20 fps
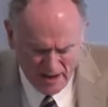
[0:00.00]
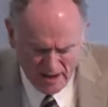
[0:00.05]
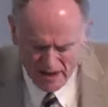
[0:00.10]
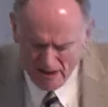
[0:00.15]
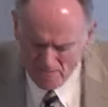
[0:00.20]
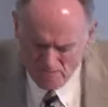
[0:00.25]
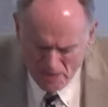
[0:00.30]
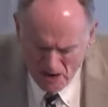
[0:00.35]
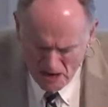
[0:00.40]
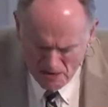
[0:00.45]

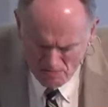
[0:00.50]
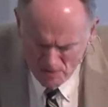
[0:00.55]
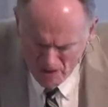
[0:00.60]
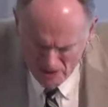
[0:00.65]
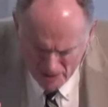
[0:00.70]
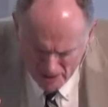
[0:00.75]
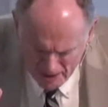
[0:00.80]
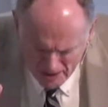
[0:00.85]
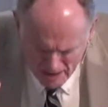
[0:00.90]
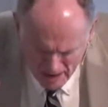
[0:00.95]
It may be
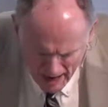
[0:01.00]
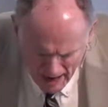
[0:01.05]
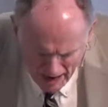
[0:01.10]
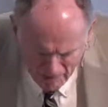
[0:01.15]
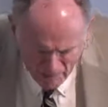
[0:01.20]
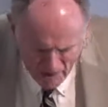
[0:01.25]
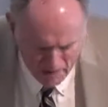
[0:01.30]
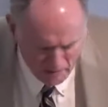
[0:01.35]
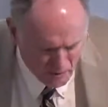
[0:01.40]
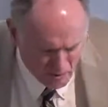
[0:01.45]
that
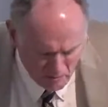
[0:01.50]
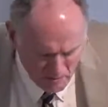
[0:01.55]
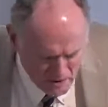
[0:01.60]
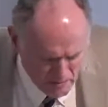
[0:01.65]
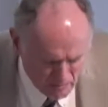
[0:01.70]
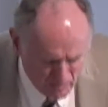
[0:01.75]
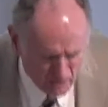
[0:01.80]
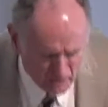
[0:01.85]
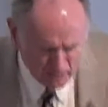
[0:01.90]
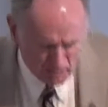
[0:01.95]
Yahweh will be
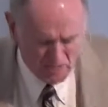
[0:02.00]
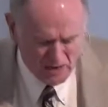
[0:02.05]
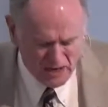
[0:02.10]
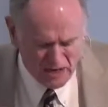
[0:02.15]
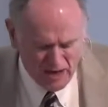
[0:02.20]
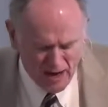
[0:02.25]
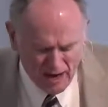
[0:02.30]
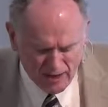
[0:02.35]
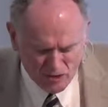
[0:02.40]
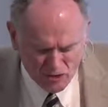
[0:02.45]
with me,
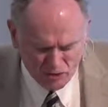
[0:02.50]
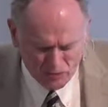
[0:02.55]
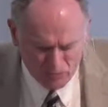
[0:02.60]
and I shall